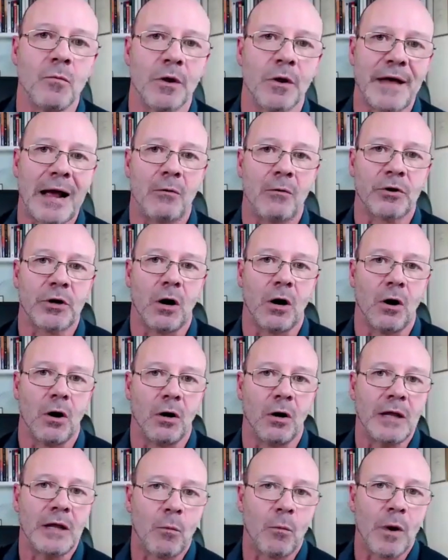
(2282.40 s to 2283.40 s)
with
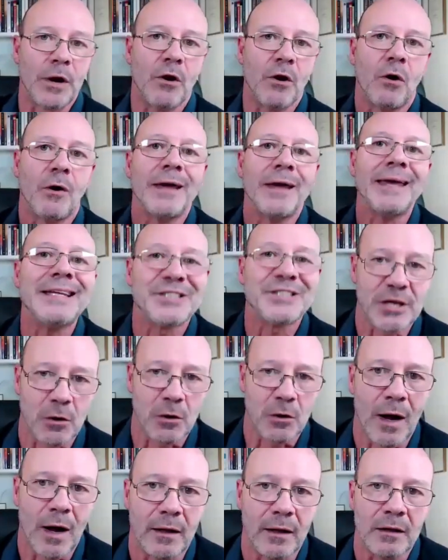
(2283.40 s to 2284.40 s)
alcohol, and we're not
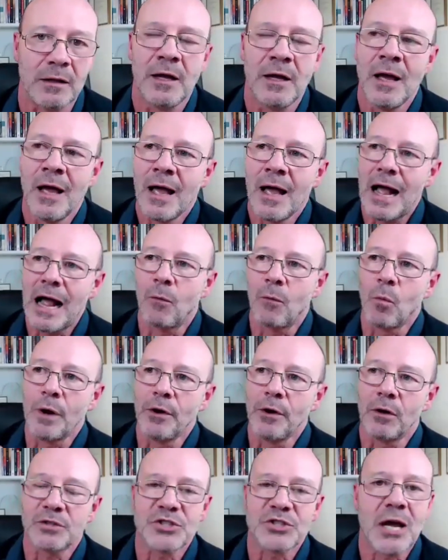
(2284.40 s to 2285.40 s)
eating well, and we're
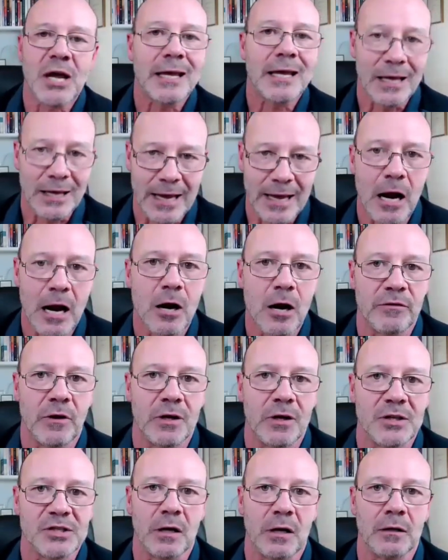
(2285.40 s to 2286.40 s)
not taking care of
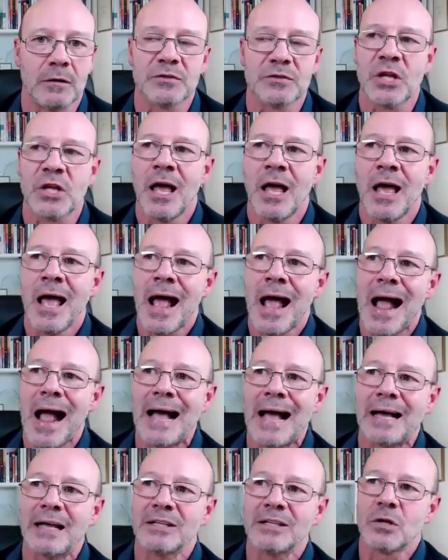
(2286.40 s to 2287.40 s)
ourselves,
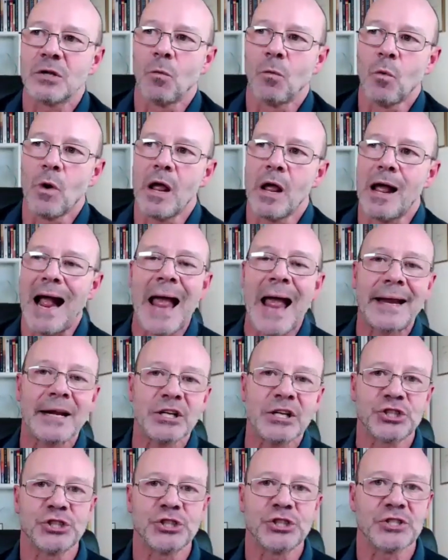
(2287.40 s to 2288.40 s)
and we're
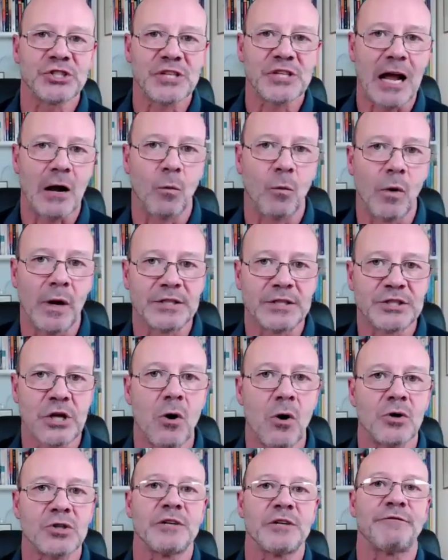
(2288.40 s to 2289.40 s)
anxious, and we're
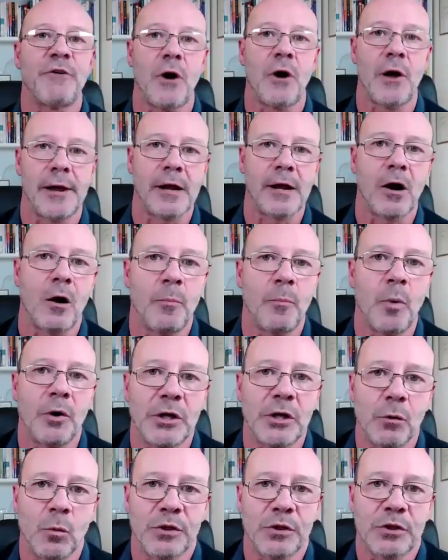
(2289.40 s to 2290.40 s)
toxifying our
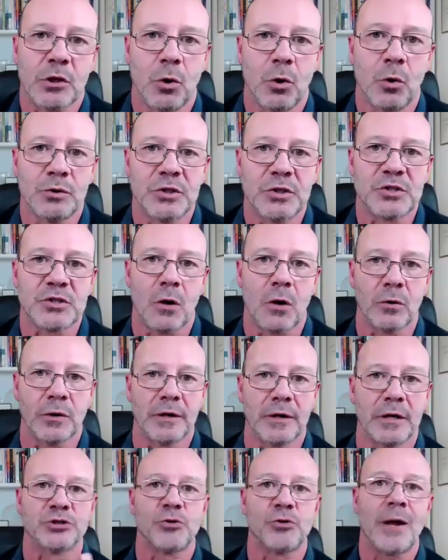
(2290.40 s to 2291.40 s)
body with cortisol
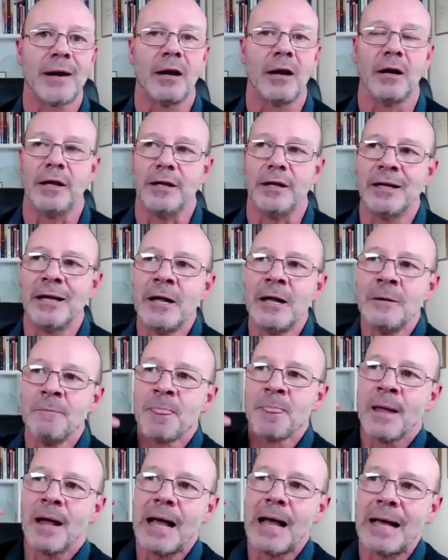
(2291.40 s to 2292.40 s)
and adrenaline.
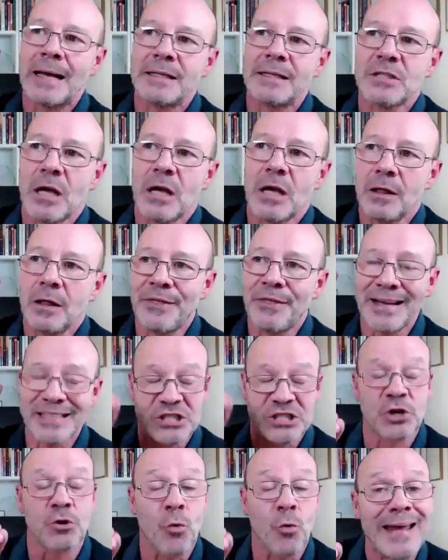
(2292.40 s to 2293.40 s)
And
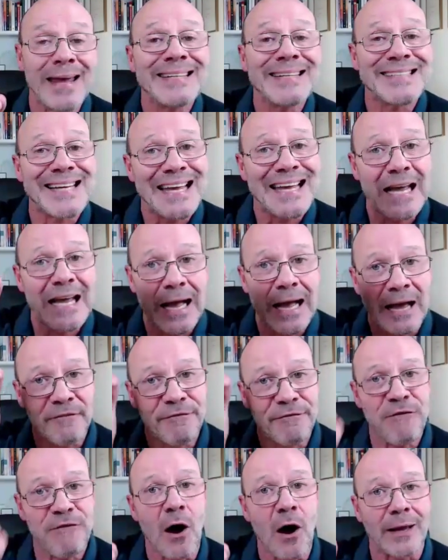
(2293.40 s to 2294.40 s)
that's great and
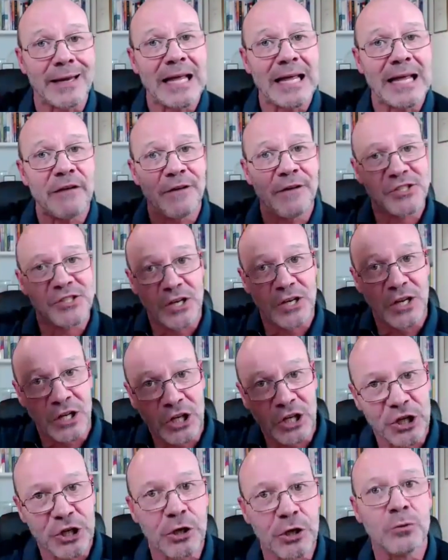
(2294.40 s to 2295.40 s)
fine if it's an
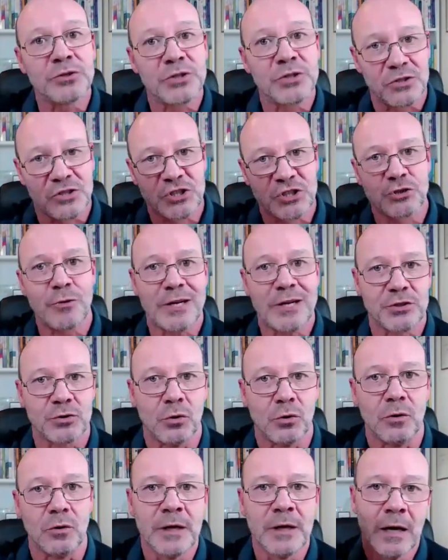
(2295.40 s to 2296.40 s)
acute
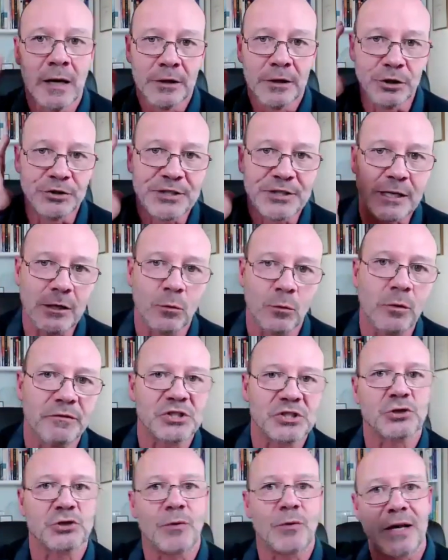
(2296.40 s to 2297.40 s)
stressor. You deal with the
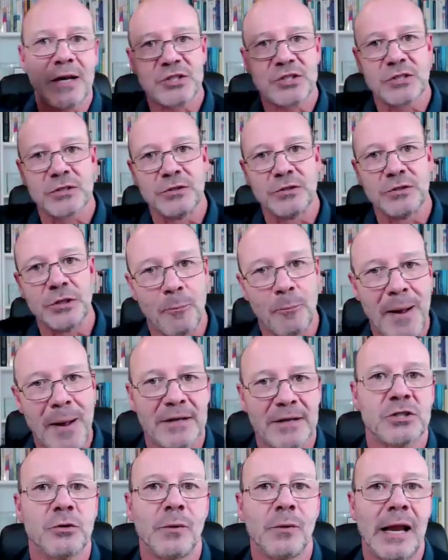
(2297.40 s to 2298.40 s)
stress, you go back
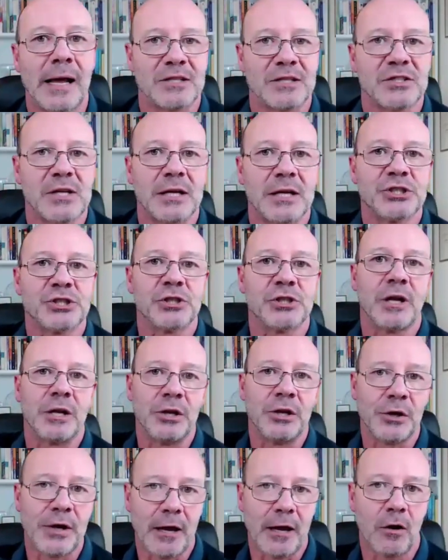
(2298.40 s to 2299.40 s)
to relaxation,
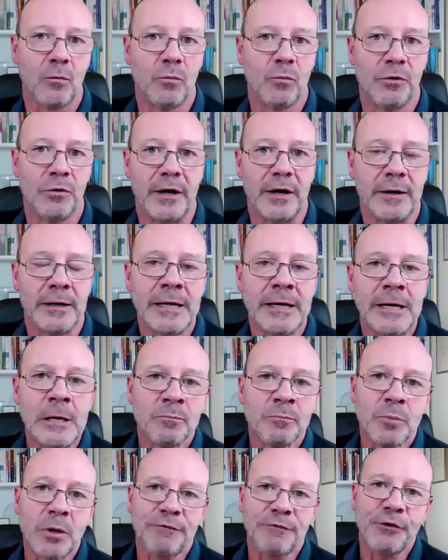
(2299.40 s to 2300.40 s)
and you get on with it.
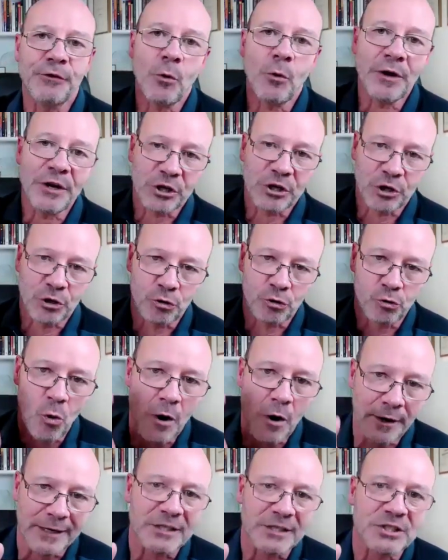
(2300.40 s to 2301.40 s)
But if you're under
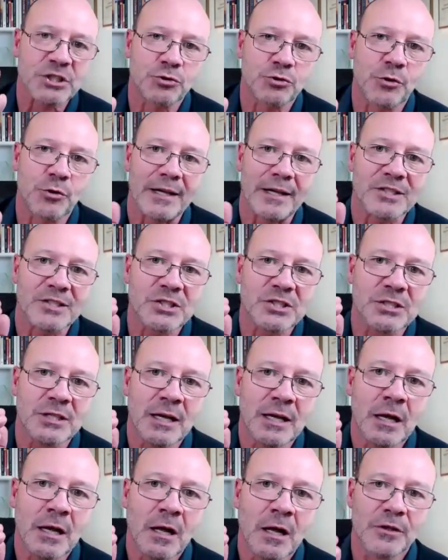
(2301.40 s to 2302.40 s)
chronic stress
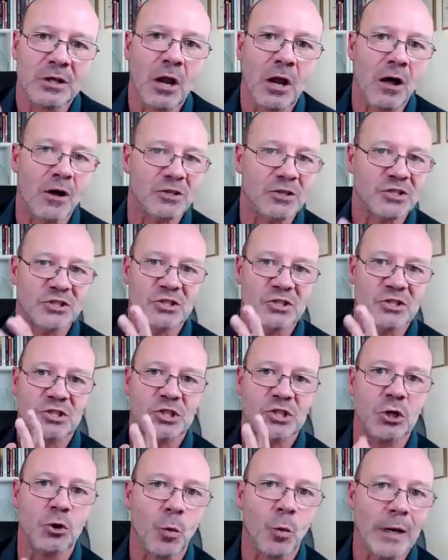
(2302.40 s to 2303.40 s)
that lasts
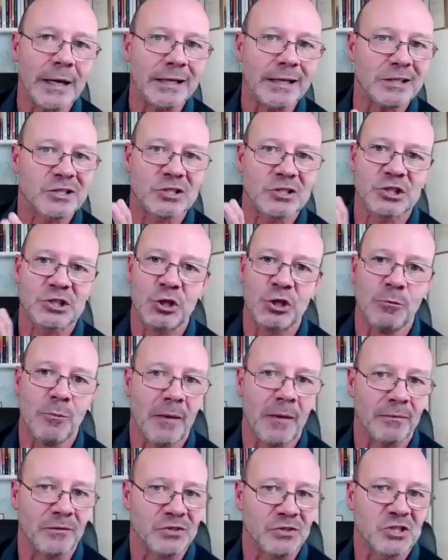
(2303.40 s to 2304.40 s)
2 weeks, 2
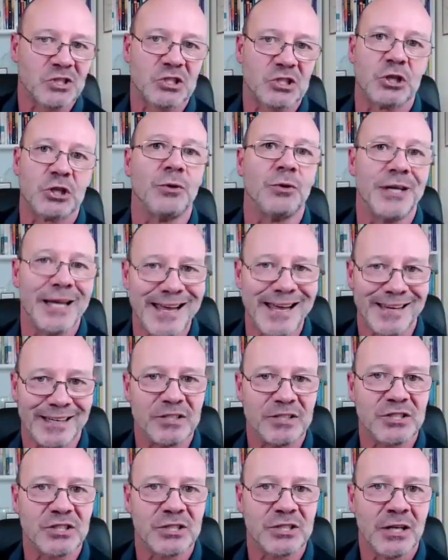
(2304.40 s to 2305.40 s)
months, 2
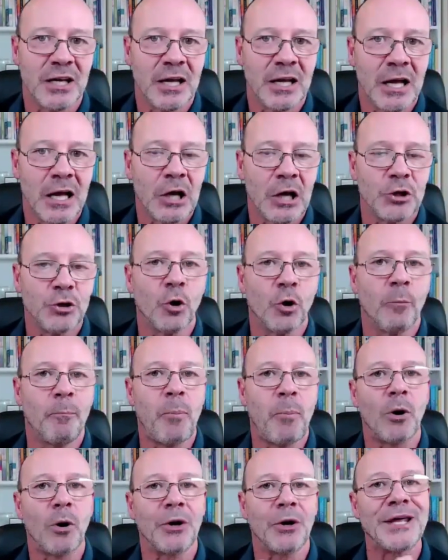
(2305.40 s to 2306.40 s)
years, your
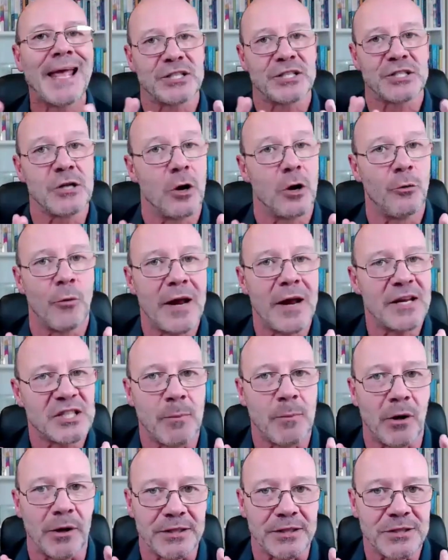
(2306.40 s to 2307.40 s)
body gets no
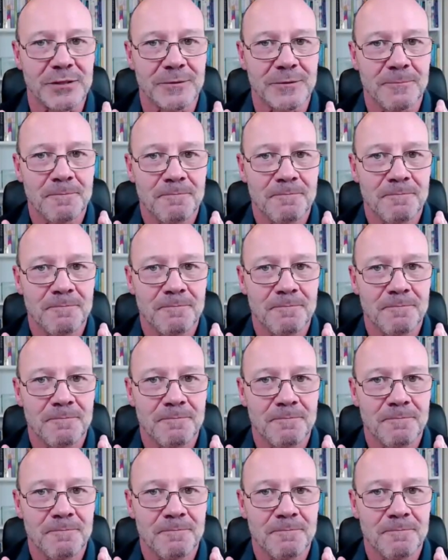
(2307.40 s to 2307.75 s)
respite.